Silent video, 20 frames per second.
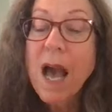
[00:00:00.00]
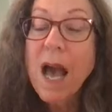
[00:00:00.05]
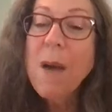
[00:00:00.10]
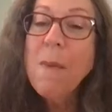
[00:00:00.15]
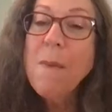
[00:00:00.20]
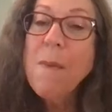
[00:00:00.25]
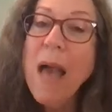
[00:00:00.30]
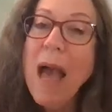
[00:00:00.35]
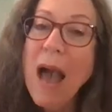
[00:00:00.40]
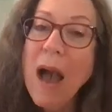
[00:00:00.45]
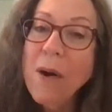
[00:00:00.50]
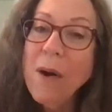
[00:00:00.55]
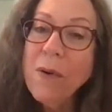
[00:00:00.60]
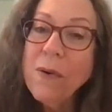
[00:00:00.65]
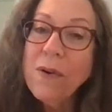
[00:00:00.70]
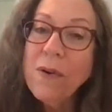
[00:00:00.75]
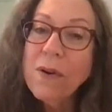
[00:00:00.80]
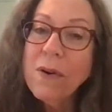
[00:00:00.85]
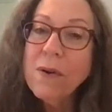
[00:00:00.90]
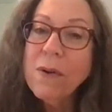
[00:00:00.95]

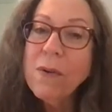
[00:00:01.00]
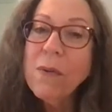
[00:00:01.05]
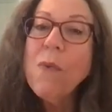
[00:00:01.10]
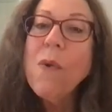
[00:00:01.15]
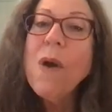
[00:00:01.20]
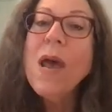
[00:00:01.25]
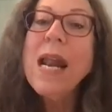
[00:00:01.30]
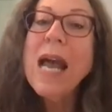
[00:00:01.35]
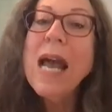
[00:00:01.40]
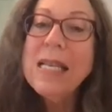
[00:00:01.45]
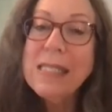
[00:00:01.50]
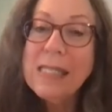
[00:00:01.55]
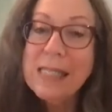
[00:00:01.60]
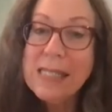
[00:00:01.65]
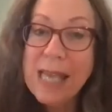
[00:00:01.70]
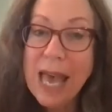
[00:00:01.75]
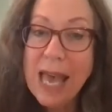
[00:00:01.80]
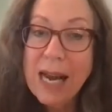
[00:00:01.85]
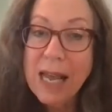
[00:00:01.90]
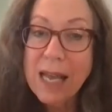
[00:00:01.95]
about when I
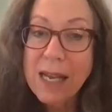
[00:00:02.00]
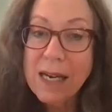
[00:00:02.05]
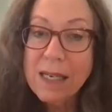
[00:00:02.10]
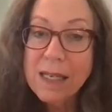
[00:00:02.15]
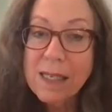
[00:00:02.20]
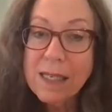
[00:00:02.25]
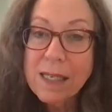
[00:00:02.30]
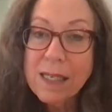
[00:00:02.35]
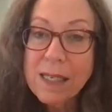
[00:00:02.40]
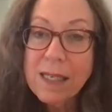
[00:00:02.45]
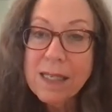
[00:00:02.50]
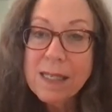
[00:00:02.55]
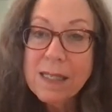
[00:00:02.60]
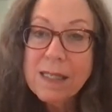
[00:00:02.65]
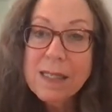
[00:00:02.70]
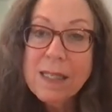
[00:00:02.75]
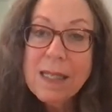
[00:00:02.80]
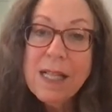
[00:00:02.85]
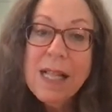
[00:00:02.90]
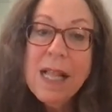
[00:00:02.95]
said it.
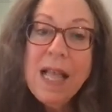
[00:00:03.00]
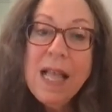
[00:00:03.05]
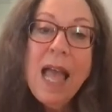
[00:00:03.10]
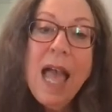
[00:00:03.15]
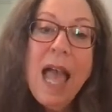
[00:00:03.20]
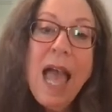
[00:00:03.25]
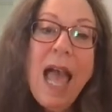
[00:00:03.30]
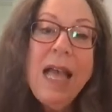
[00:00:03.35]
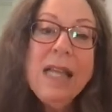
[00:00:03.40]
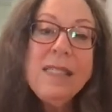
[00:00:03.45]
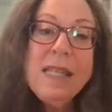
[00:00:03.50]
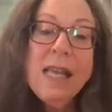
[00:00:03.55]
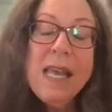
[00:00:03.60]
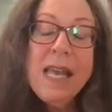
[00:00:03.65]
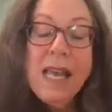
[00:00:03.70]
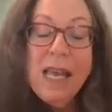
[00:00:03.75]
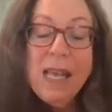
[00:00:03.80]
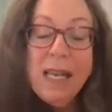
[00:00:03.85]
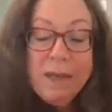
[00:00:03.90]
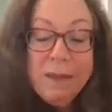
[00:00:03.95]
And
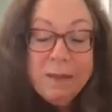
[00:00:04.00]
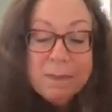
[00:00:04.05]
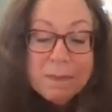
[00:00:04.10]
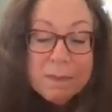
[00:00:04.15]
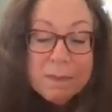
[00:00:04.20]
in